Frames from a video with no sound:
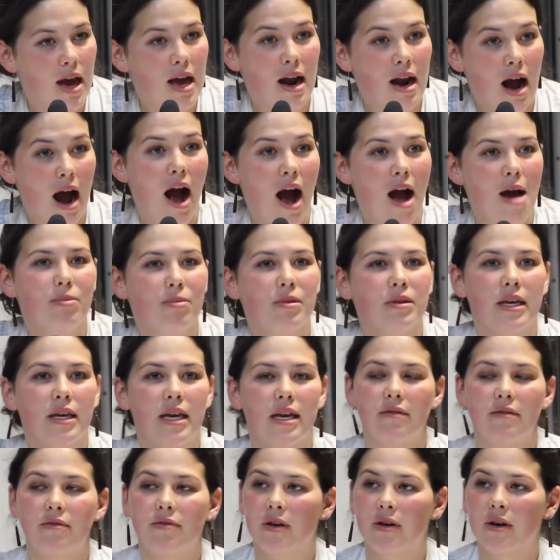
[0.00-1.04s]
And I
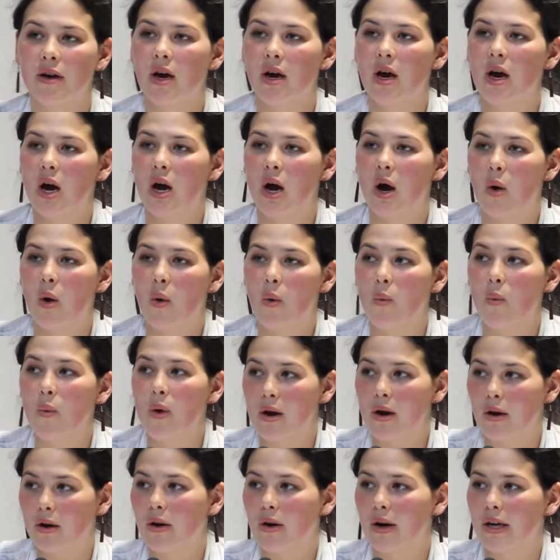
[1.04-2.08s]
believe
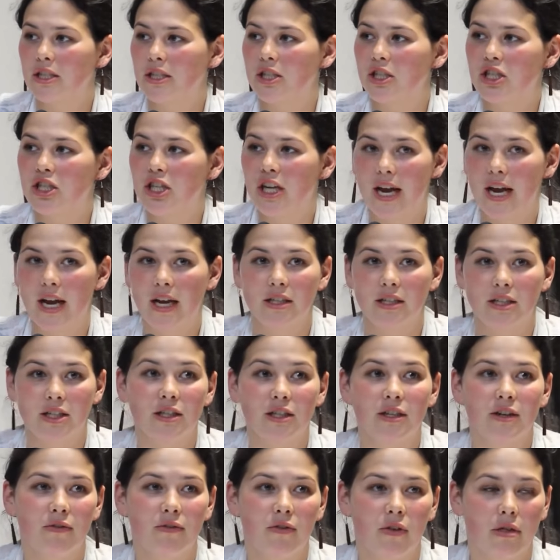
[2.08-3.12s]
we are going to
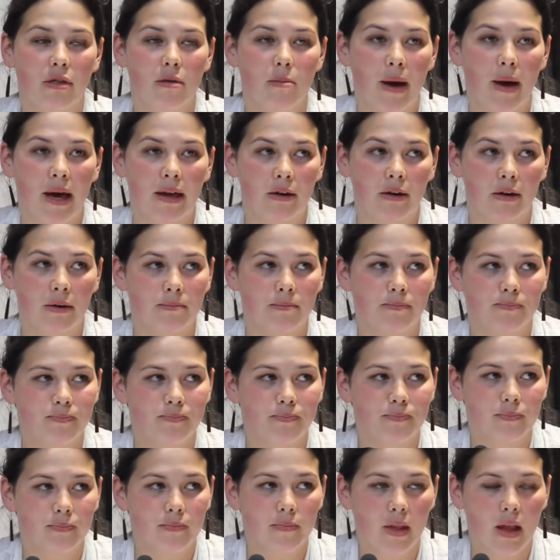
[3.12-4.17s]
change for the better.
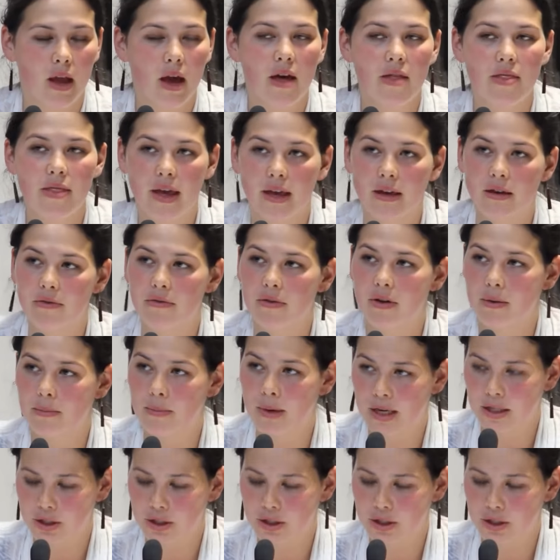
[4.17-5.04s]
Thank you very